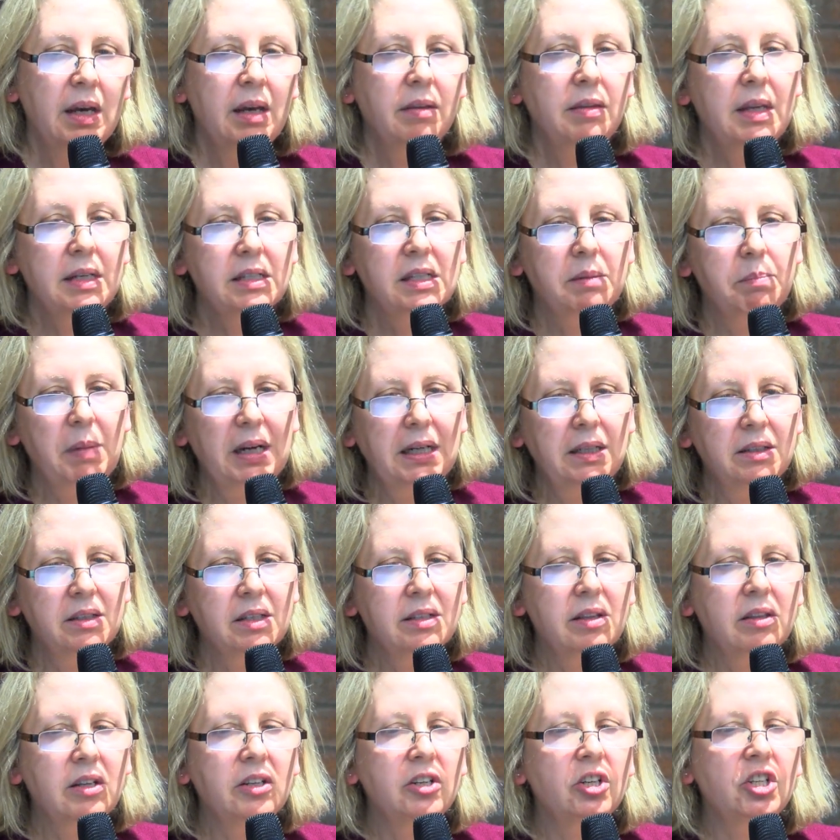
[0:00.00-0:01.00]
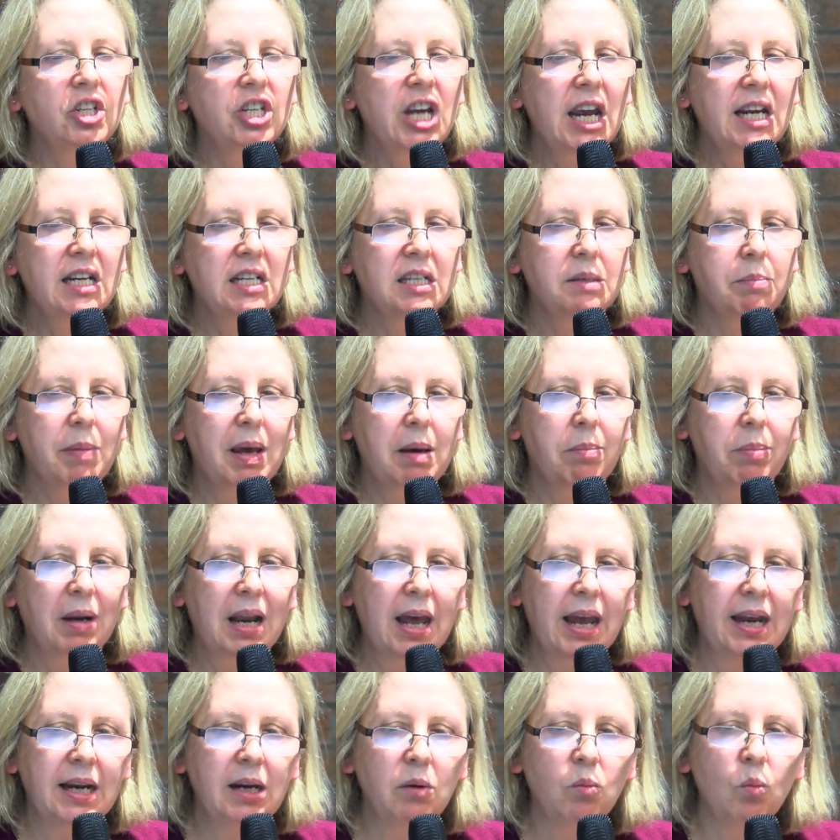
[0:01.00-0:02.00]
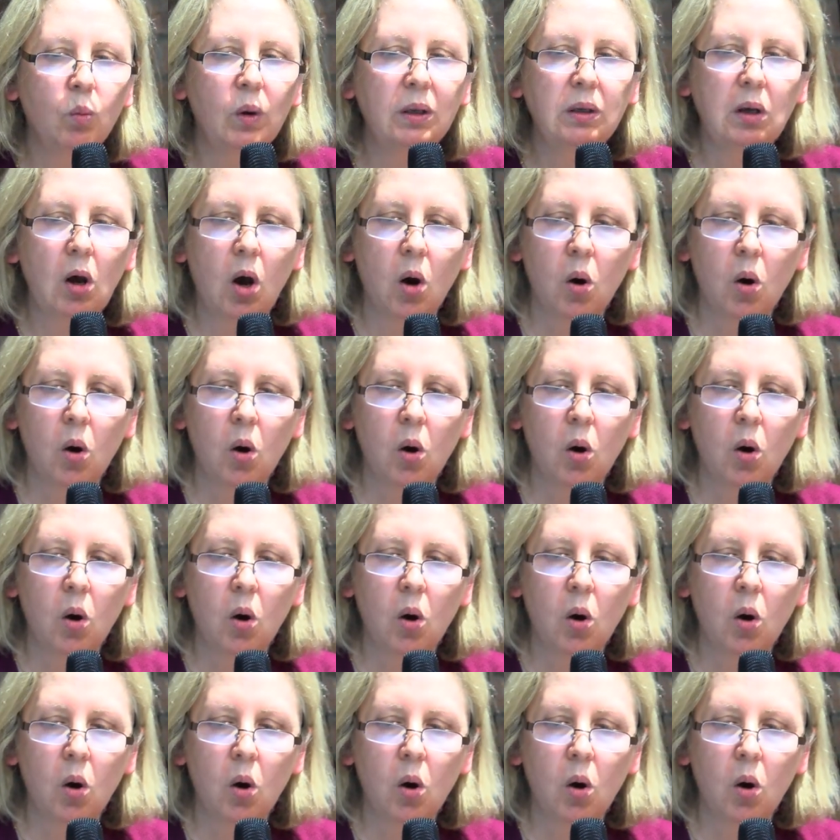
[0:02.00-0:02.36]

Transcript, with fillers: this means that a Shakespeare play will